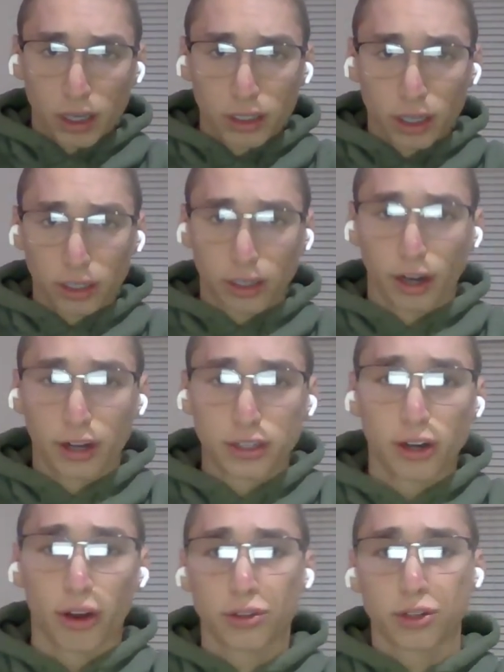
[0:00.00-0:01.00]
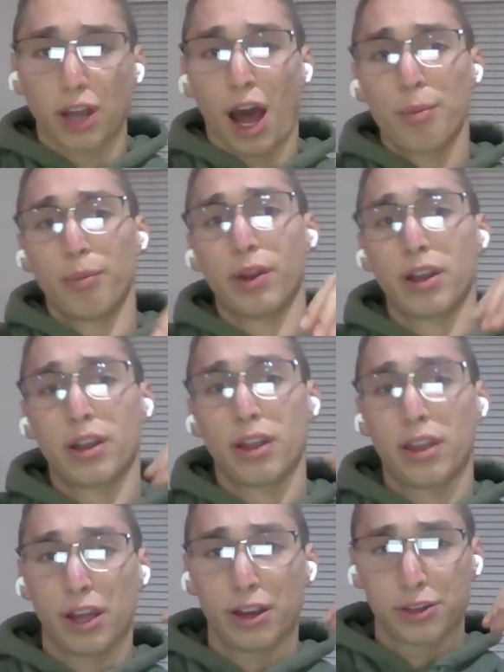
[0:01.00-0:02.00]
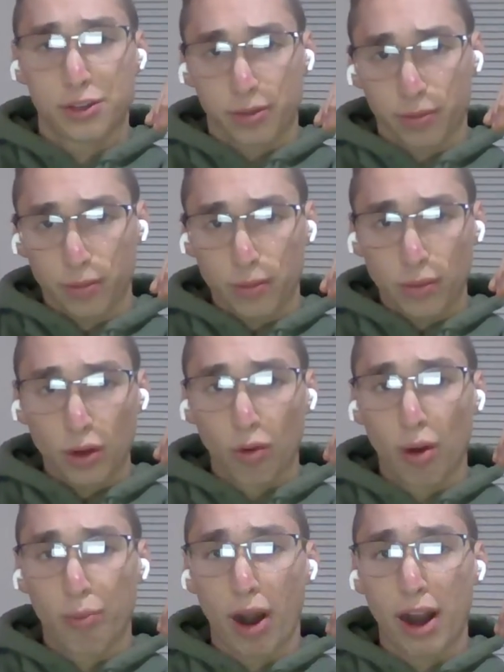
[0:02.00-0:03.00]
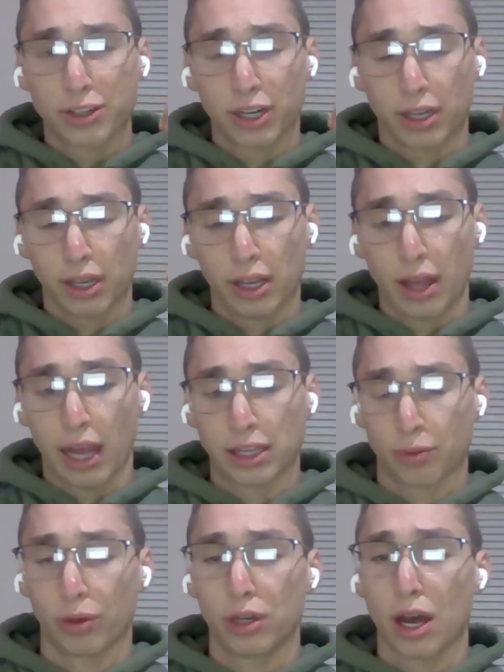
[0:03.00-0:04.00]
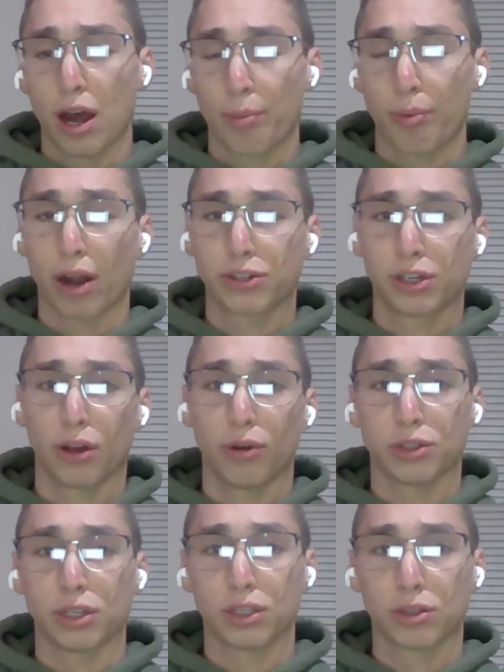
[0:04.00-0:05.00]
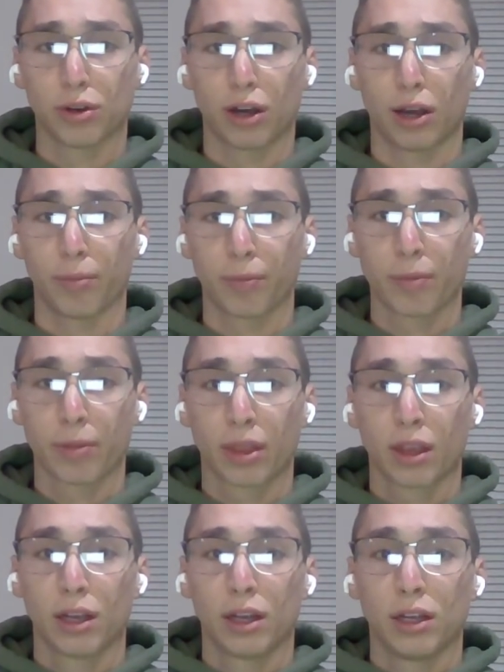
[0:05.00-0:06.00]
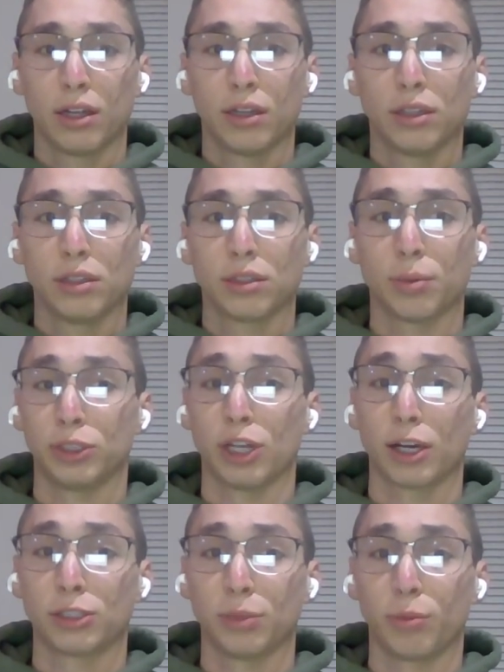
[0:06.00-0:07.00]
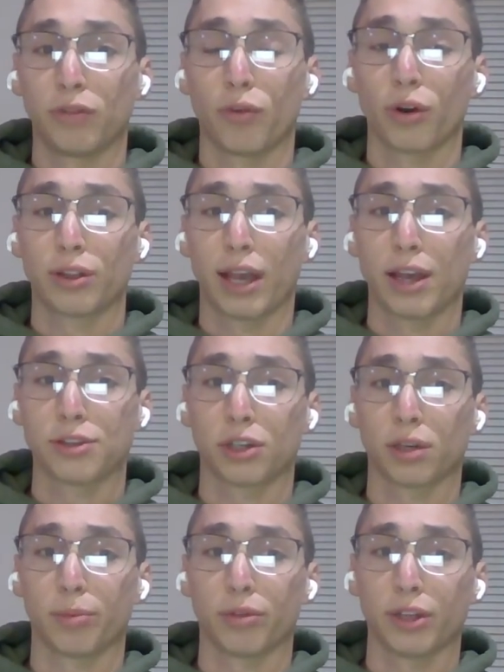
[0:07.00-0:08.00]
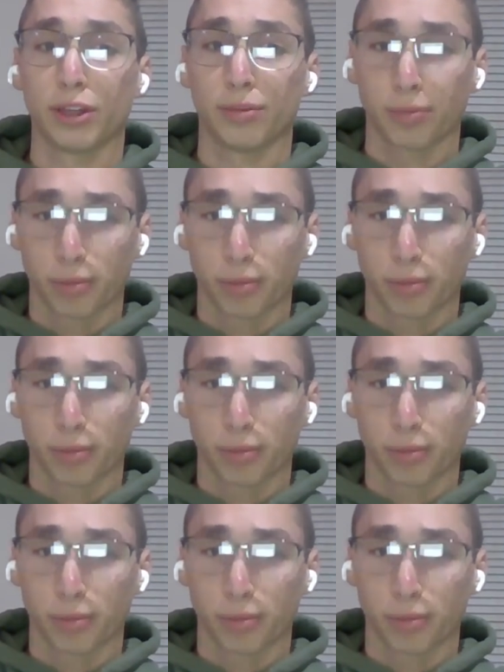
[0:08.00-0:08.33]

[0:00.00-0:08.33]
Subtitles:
Concurrency also complicating things. It's when a project goes into to production before the tests are complete.